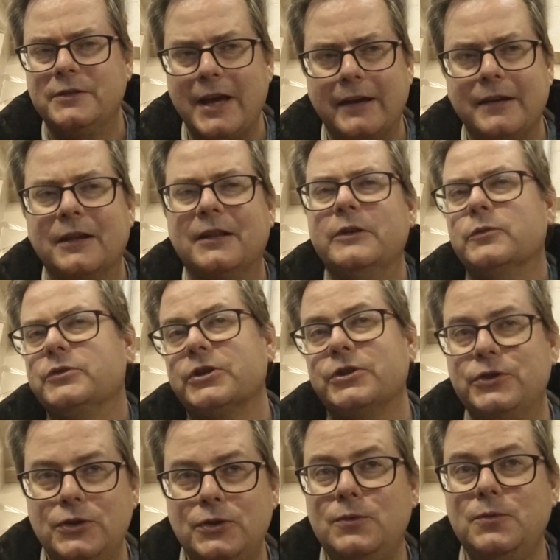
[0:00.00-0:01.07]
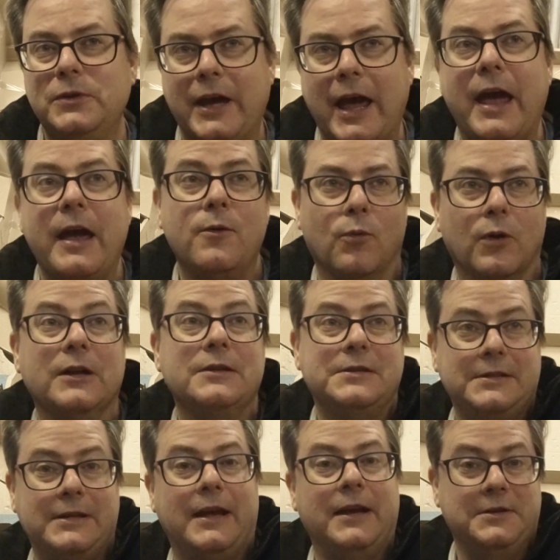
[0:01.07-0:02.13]
Technically, it was a 2K
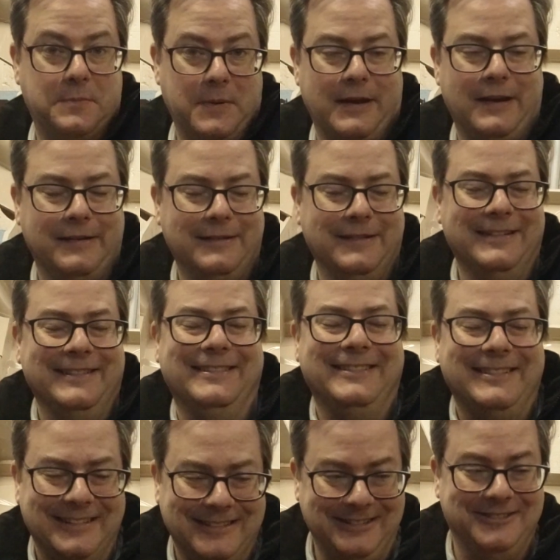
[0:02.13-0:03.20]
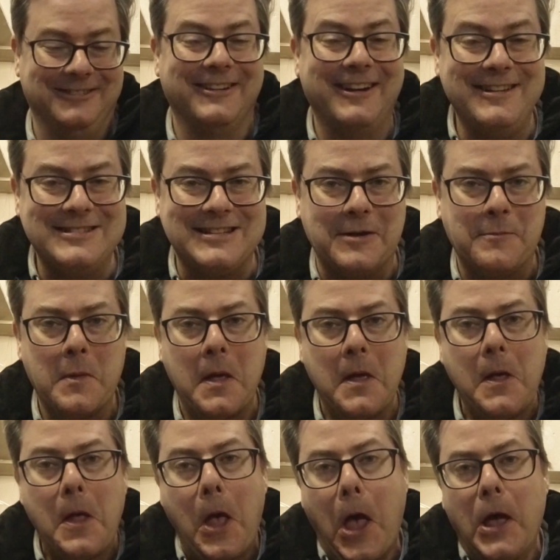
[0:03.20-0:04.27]
one-stage paint. Crazy.
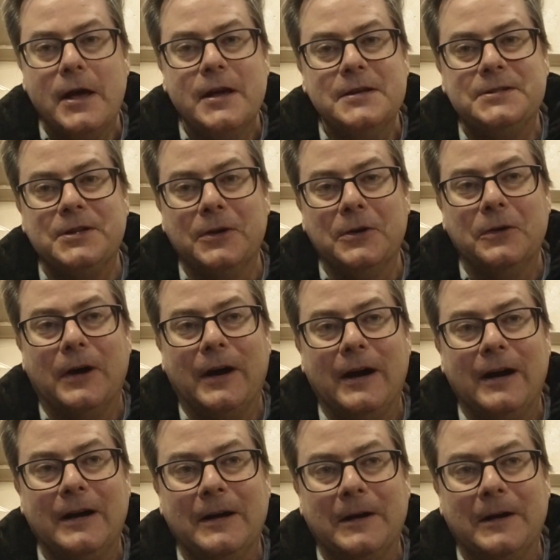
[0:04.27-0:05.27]
So